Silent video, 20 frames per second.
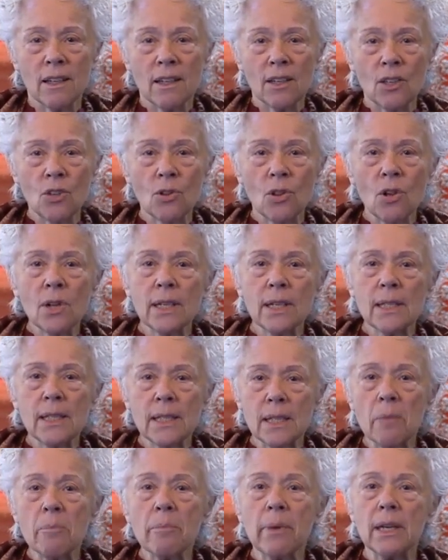You look at
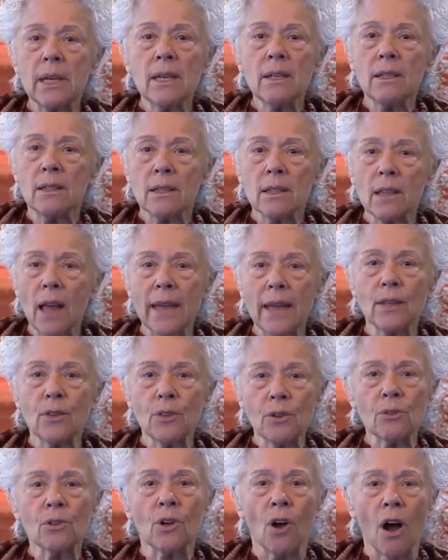somebody like
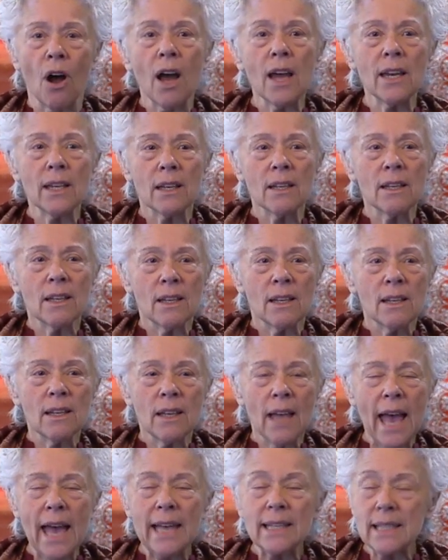their God,
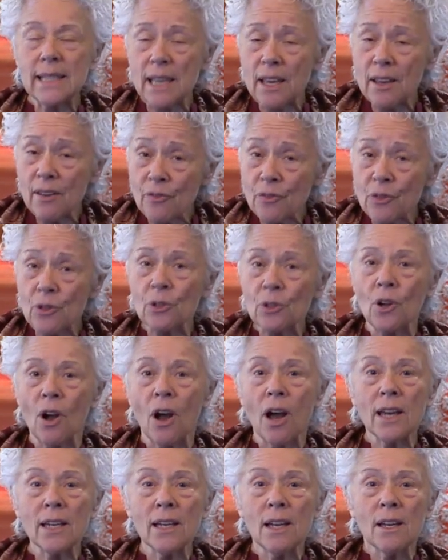as if they're
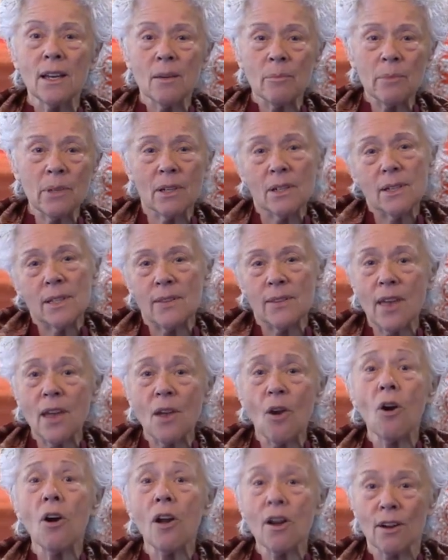God, because they
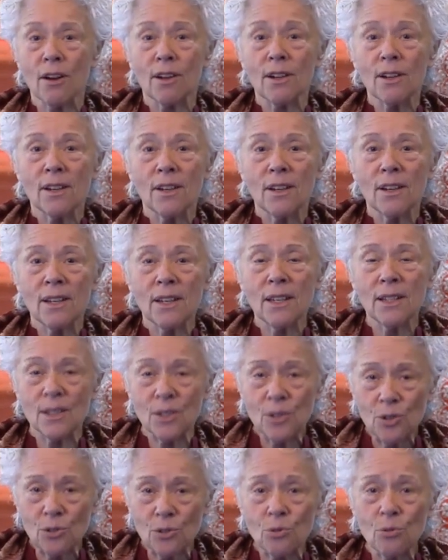are. It's
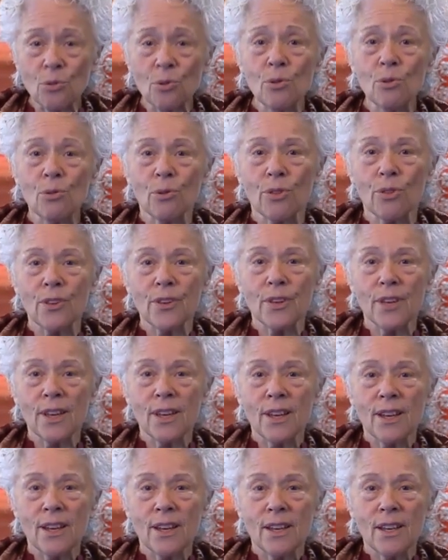the truth.
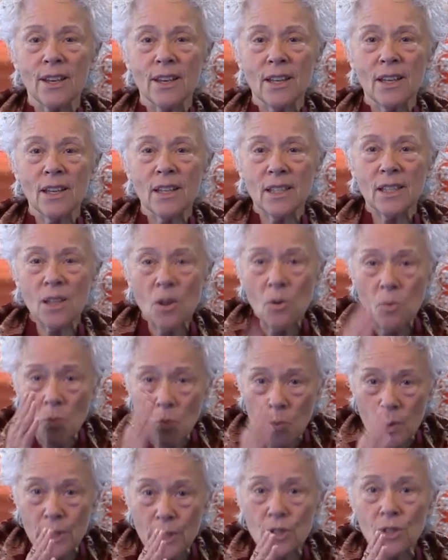So
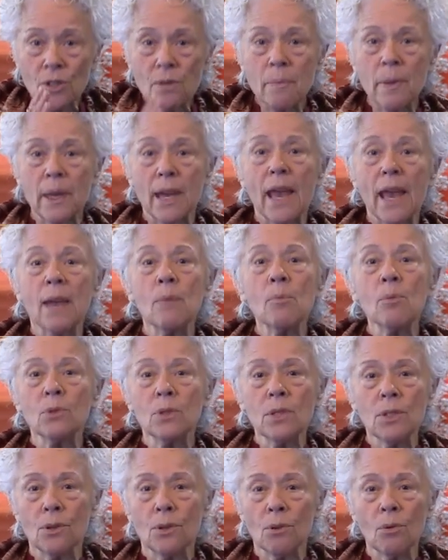we should be able
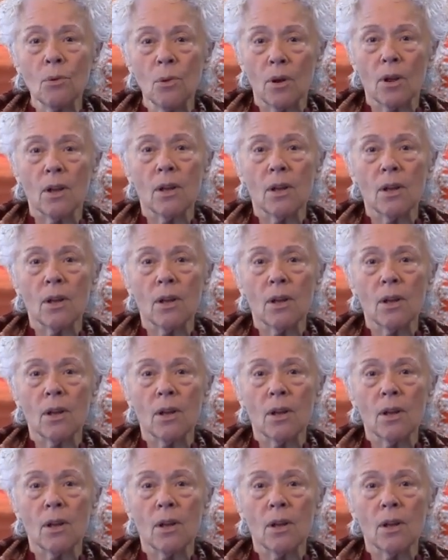to